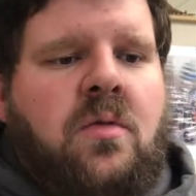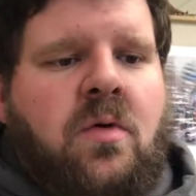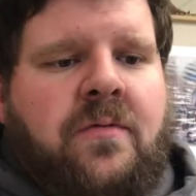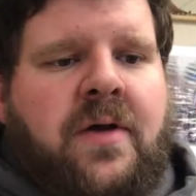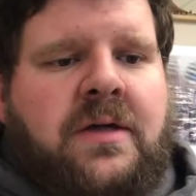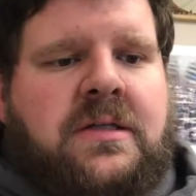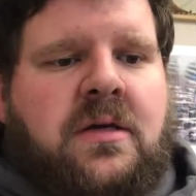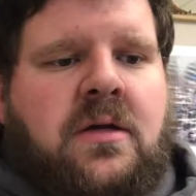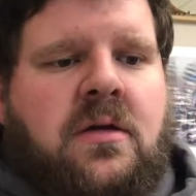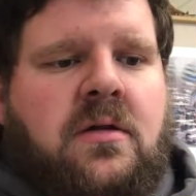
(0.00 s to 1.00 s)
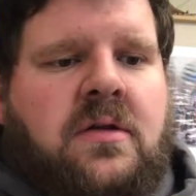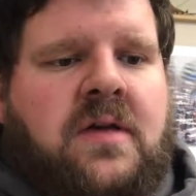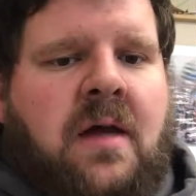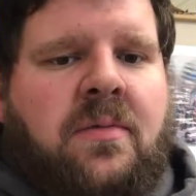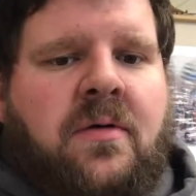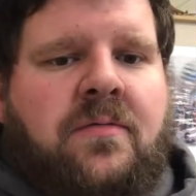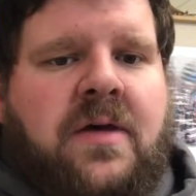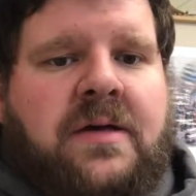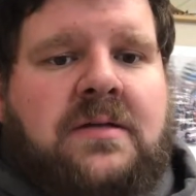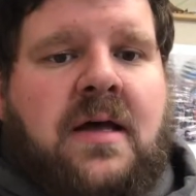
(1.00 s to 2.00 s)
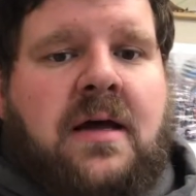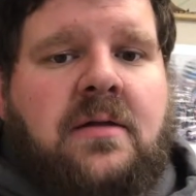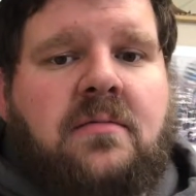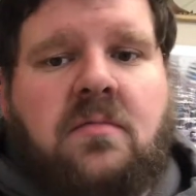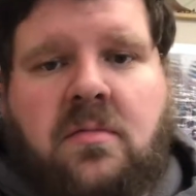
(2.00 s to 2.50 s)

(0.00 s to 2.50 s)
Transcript: were facing the type of things that